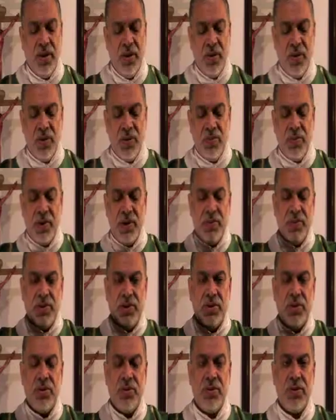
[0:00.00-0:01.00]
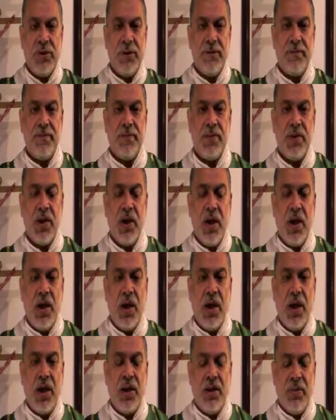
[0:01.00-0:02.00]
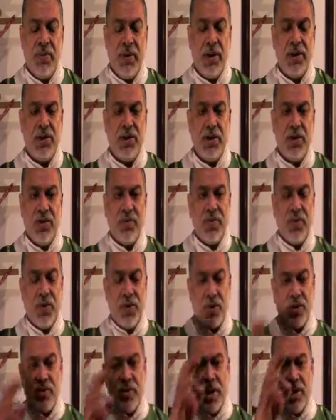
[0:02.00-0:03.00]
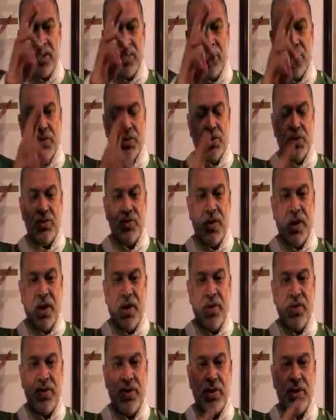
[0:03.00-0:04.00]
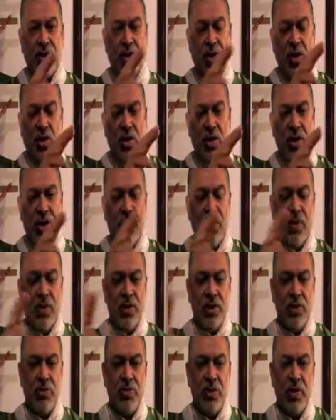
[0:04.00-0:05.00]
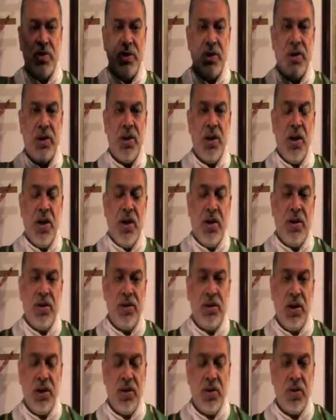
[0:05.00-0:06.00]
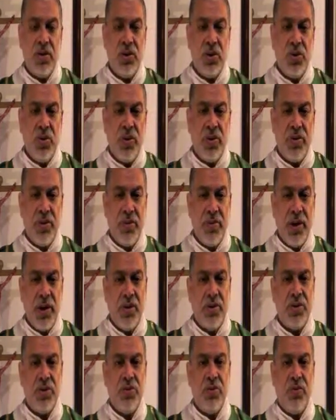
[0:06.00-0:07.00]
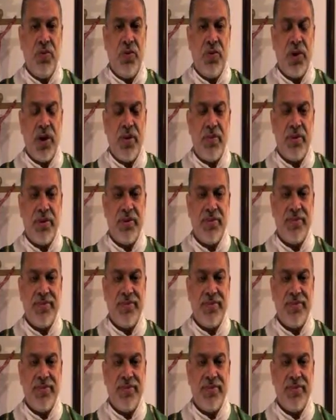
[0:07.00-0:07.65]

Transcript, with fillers: Lord be with you, and the blessing of God Almighty, who is Father, Son, and Holy Spirit, descend on you and remain on you forever.